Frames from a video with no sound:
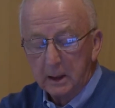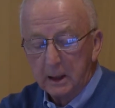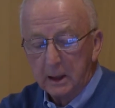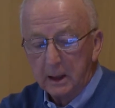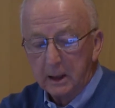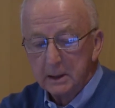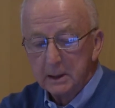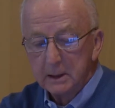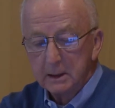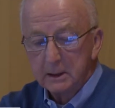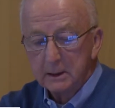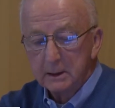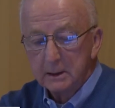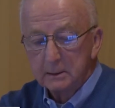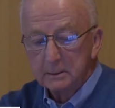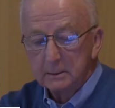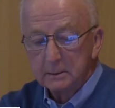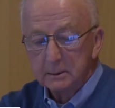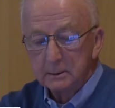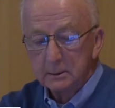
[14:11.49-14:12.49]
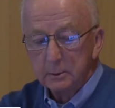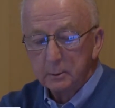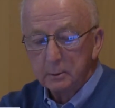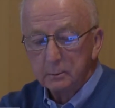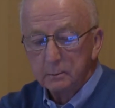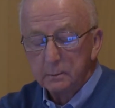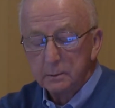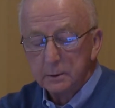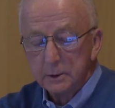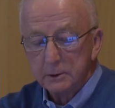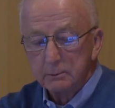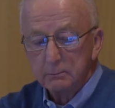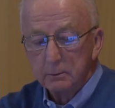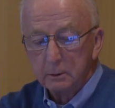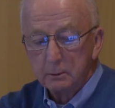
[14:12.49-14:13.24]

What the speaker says: And he was